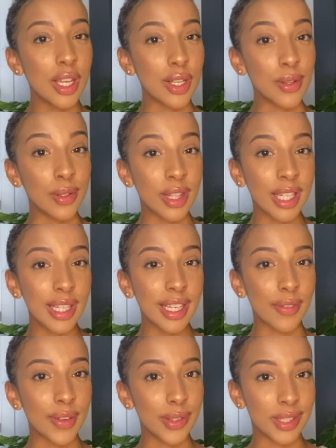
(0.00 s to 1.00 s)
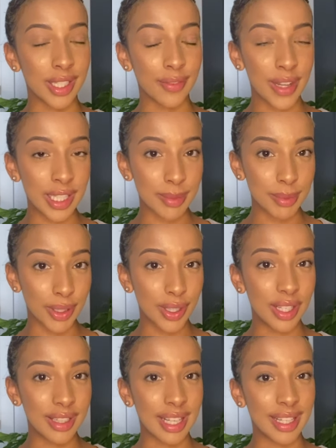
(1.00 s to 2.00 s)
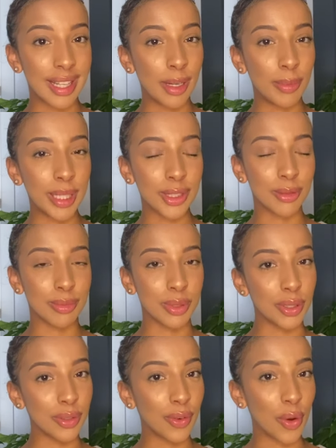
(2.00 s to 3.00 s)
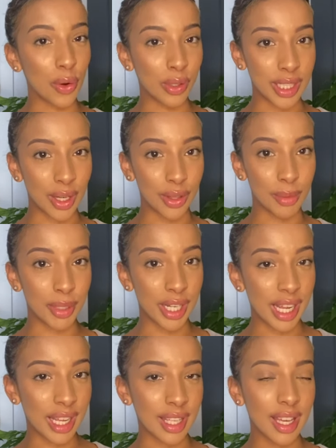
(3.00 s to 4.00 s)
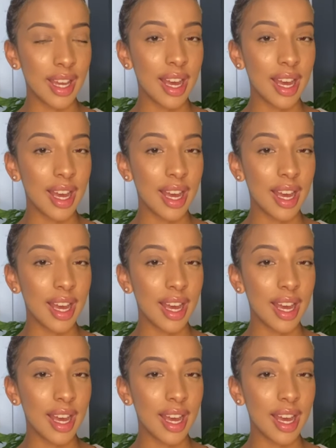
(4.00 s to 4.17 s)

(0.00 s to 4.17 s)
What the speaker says: You'd think if it was an investment, then there'll be some sort of audit on the money.